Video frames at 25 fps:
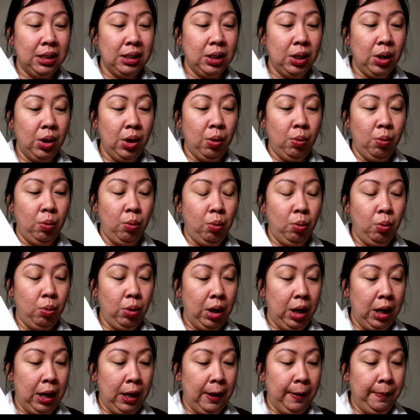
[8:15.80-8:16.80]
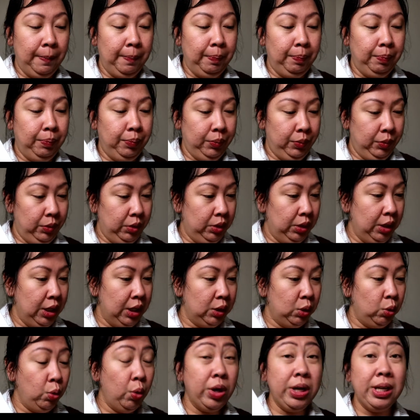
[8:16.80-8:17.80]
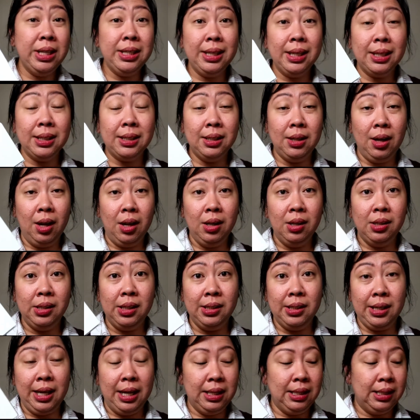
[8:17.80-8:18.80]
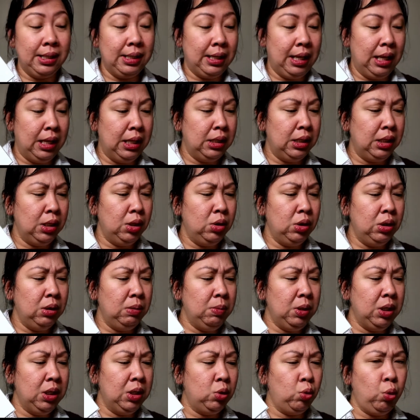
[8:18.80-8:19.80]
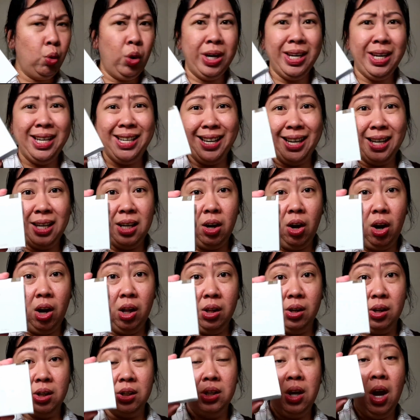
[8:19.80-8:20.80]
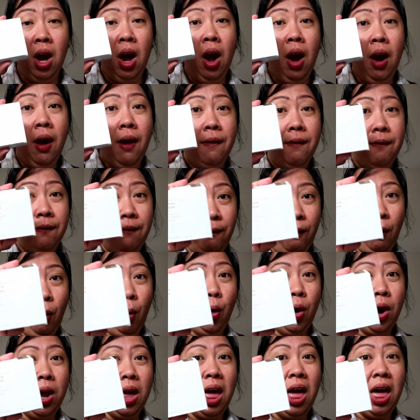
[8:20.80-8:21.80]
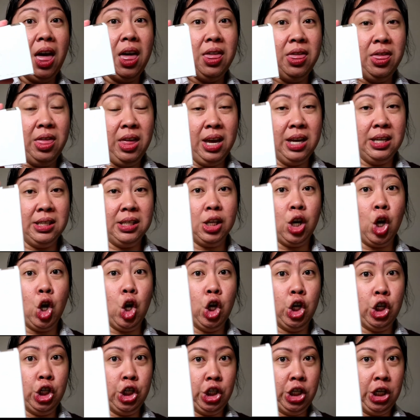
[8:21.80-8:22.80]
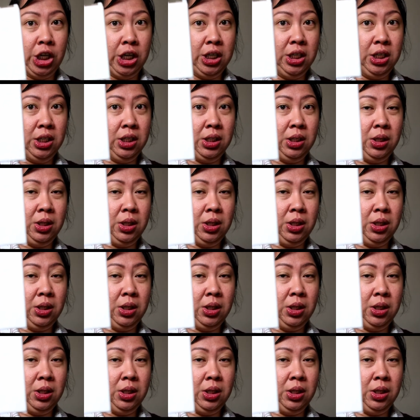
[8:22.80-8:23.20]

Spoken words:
So it $26.10. It used to be $29 for this cushion.